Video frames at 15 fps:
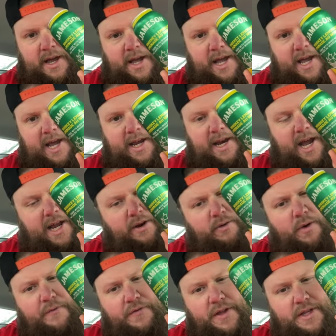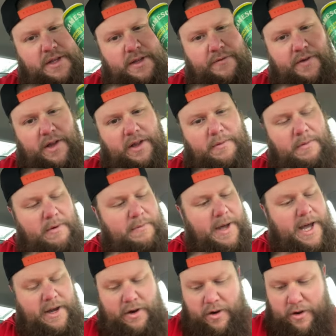And I don't know if this is available
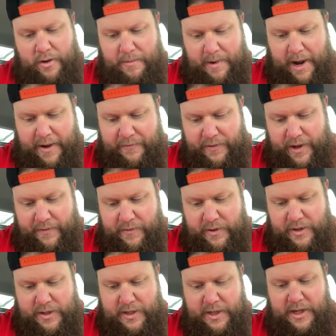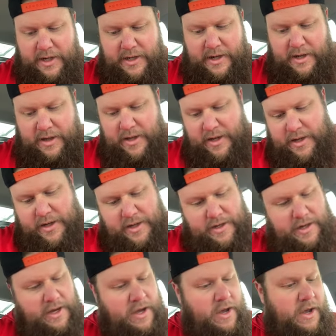back home. I've never seen
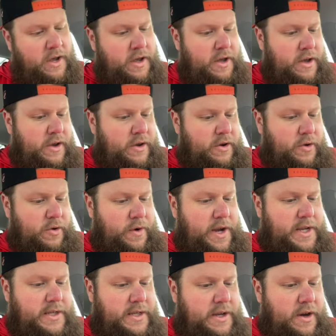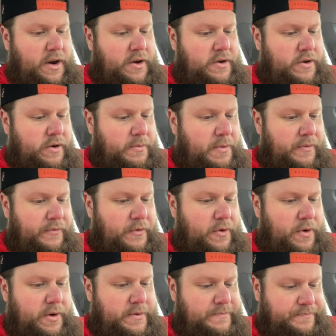this crazy uncle
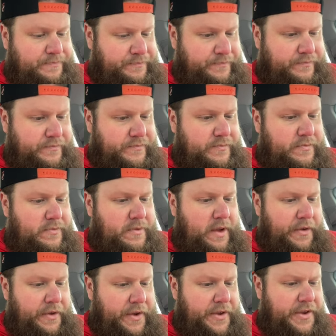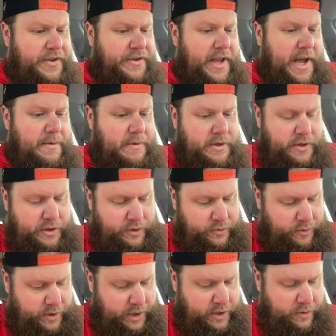before. It says established in
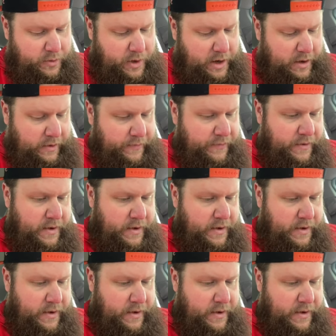2012.